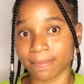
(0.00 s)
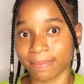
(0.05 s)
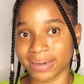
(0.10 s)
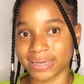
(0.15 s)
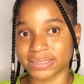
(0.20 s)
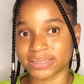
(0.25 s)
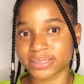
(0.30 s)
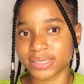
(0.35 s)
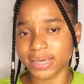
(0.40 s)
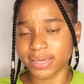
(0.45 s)
my
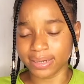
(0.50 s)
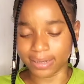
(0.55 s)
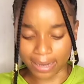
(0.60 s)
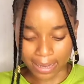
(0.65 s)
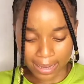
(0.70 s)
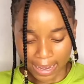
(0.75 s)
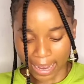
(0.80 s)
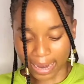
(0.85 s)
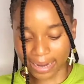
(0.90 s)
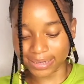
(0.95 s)
skin
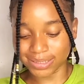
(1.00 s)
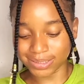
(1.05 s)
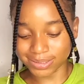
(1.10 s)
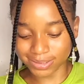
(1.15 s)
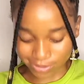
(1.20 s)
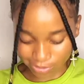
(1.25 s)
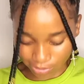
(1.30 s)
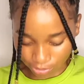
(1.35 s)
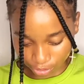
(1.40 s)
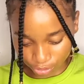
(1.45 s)
and this
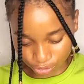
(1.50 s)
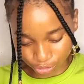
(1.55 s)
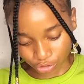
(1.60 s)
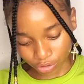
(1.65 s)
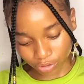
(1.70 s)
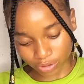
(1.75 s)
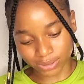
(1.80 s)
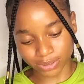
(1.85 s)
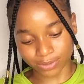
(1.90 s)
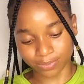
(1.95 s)
is not
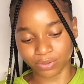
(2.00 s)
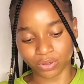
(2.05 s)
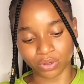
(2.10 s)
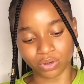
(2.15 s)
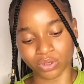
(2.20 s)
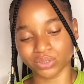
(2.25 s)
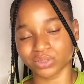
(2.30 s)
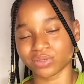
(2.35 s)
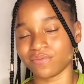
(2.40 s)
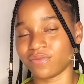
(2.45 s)
just
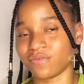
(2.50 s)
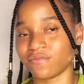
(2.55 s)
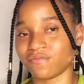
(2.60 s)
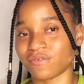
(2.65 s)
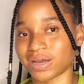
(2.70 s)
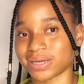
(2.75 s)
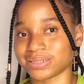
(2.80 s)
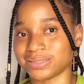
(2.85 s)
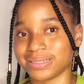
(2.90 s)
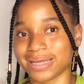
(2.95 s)
because of the
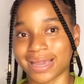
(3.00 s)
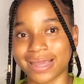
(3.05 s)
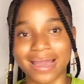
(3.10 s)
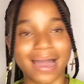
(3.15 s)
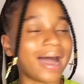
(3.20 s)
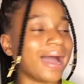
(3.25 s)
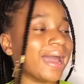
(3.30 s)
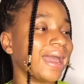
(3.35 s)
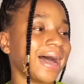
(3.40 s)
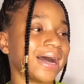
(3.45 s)
fact that
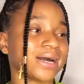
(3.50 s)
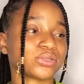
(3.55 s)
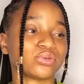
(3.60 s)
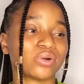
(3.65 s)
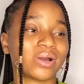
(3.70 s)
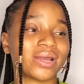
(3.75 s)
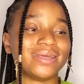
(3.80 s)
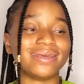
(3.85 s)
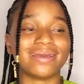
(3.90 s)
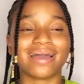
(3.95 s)
i
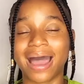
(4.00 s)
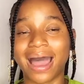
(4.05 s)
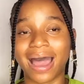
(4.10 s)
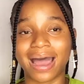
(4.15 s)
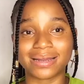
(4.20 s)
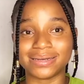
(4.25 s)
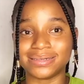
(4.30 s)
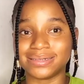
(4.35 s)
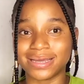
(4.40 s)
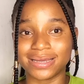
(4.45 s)
actually
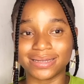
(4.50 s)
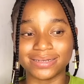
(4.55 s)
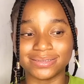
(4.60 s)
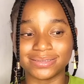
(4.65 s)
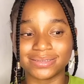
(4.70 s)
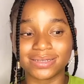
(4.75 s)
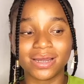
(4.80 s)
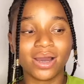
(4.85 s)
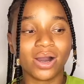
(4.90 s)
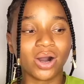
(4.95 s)
added
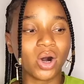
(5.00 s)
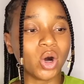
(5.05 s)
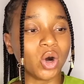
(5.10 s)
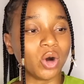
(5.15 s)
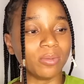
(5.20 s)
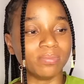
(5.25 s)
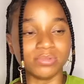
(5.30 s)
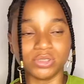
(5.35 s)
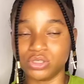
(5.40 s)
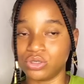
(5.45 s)

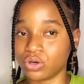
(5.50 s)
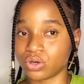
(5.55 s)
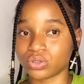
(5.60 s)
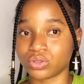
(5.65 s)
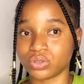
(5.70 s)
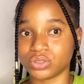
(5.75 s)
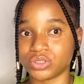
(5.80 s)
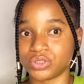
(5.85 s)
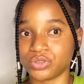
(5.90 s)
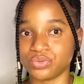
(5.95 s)
um, the
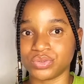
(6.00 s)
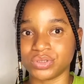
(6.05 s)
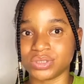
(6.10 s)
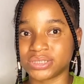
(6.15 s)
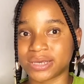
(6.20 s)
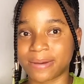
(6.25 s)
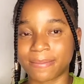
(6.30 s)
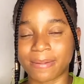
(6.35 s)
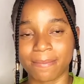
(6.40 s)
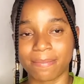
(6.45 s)
Dr. Teals
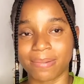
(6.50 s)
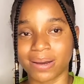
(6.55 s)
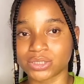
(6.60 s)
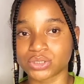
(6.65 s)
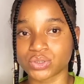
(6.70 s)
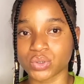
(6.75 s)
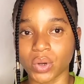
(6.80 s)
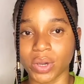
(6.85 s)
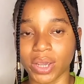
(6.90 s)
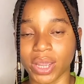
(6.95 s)
inside my bath
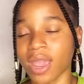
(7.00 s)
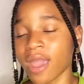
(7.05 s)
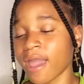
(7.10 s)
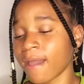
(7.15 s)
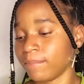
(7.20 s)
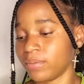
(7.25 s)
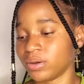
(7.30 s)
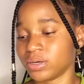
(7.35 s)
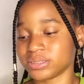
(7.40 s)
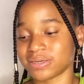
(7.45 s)
oil
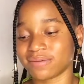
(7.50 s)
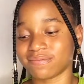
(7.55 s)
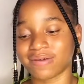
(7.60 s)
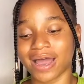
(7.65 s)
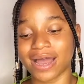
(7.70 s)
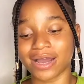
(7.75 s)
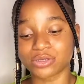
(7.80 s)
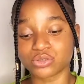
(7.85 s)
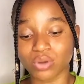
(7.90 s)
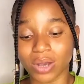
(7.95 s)
because I've
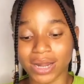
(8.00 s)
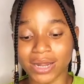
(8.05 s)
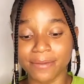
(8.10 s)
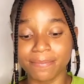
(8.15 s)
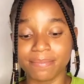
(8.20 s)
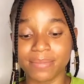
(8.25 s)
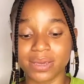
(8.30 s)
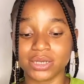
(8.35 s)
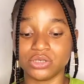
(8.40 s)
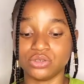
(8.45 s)
actually
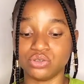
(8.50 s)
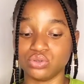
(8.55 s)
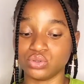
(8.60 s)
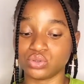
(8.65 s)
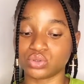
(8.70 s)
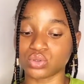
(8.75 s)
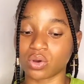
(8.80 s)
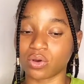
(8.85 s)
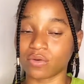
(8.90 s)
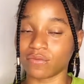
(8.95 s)
made
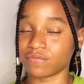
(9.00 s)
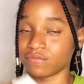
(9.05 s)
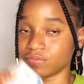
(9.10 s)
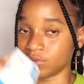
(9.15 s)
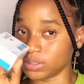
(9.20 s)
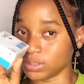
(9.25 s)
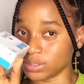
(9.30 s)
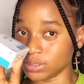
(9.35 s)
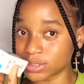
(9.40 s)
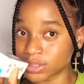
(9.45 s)
use of
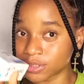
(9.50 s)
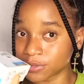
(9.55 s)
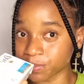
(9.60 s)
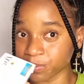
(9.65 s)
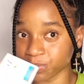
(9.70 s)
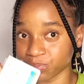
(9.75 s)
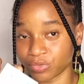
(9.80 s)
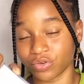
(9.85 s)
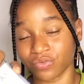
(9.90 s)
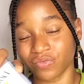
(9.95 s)
this
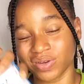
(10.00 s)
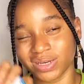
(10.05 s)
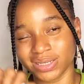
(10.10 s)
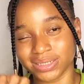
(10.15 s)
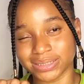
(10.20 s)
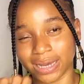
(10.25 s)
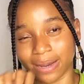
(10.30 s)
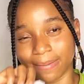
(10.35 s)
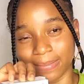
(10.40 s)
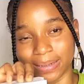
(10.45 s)
during
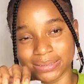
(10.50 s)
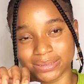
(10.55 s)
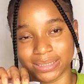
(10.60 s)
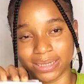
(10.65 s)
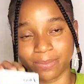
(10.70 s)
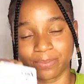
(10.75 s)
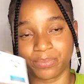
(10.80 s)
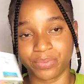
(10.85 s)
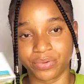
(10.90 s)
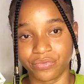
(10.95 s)
this
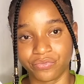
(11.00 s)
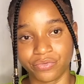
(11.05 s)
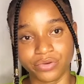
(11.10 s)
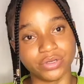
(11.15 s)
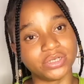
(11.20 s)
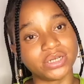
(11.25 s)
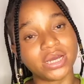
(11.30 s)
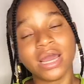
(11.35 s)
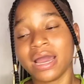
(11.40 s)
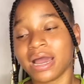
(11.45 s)
time
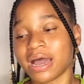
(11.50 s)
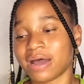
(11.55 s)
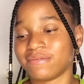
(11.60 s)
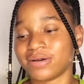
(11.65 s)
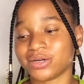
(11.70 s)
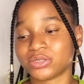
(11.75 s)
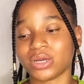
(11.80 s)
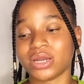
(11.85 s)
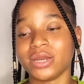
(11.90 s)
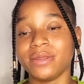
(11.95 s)
period. I've
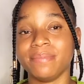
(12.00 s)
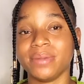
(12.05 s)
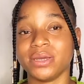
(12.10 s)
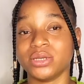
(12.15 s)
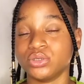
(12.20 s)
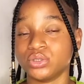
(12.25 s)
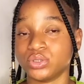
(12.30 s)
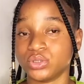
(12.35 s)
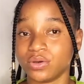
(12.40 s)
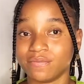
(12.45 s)
actually made
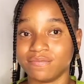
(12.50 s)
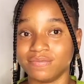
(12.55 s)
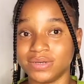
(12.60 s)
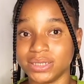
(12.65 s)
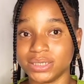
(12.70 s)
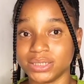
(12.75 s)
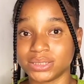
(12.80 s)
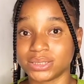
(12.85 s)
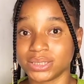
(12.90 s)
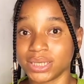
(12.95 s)
use of
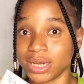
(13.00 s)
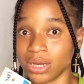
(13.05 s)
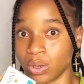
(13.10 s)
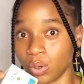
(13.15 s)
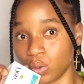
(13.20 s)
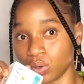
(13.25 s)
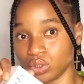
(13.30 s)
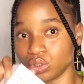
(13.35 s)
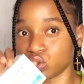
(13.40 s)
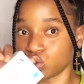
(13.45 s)
this
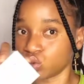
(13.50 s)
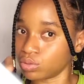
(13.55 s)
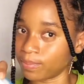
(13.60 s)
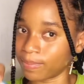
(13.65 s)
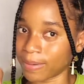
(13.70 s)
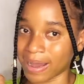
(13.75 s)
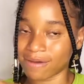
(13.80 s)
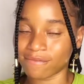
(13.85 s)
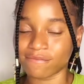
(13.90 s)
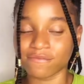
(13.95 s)
alone to
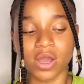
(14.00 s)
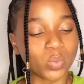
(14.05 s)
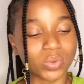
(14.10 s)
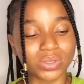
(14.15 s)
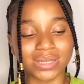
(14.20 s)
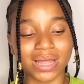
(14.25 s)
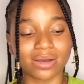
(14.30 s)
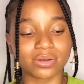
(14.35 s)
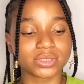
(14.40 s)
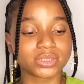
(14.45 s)
bath
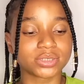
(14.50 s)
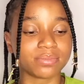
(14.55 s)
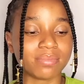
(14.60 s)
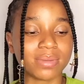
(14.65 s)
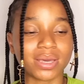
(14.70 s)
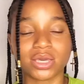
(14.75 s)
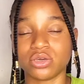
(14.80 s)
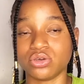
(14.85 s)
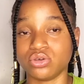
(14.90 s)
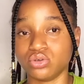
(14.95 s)
without
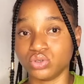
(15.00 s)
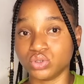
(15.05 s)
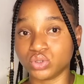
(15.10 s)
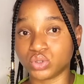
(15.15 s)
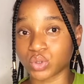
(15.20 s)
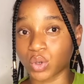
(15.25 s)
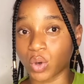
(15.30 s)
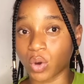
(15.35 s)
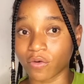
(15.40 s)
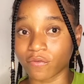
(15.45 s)
making
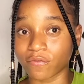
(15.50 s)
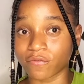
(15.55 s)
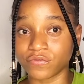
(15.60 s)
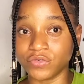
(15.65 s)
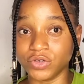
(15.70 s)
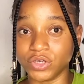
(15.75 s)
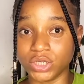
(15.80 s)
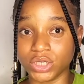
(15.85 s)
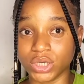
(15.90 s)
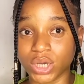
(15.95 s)
use of
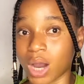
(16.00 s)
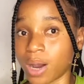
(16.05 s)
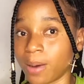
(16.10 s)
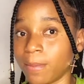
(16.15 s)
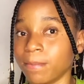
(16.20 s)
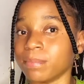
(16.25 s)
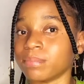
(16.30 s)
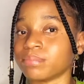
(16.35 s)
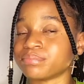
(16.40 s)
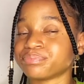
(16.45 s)
the
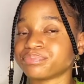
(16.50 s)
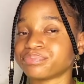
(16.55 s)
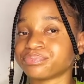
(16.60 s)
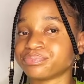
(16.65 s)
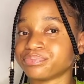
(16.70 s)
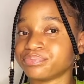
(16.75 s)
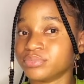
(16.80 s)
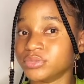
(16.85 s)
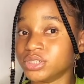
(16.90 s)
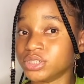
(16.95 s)
um
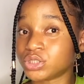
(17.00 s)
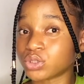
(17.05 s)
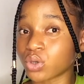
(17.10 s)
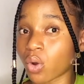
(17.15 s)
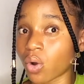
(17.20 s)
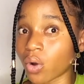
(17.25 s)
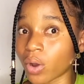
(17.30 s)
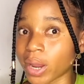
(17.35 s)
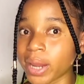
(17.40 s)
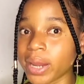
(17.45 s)
this
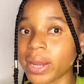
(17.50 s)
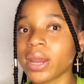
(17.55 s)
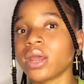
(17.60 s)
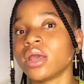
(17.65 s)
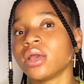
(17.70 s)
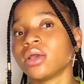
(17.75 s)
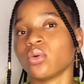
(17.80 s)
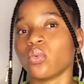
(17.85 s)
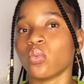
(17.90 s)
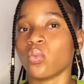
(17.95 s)
oil
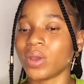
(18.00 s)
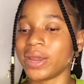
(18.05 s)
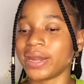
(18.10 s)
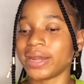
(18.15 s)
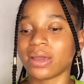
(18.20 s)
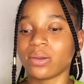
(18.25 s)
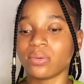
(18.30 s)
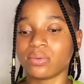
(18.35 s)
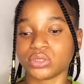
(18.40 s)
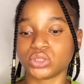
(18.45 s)
when
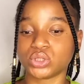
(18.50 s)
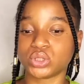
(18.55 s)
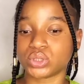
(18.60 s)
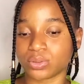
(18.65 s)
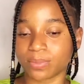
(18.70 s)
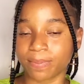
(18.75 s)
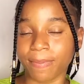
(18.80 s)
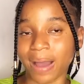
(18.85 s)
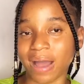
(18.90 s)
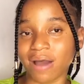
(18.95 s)
I want to
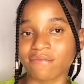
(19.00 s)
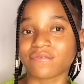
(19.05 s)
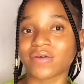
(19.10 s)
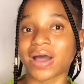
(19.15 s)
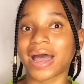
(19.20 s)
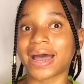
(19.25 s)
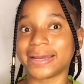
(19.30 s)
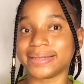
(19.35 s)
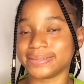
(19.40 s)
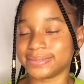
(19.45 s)
bath
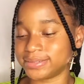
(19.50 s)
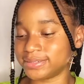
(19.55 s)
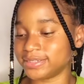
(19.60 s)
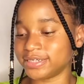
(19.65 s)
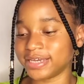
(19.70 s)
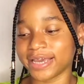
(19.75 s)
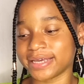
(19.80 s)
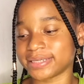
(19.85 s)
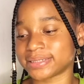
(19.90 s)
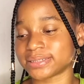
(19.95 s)
and
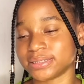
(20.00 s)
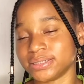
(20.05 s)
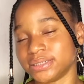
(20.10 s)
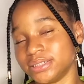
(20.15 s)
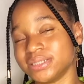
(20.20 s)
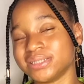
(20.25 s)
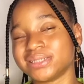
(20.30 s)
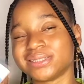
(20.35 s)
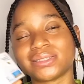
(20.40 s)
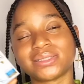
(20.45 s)
yes
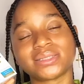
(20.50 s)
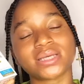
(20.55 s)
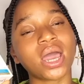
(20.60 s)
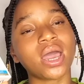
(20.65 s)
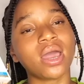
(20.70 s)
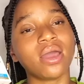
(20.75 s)
this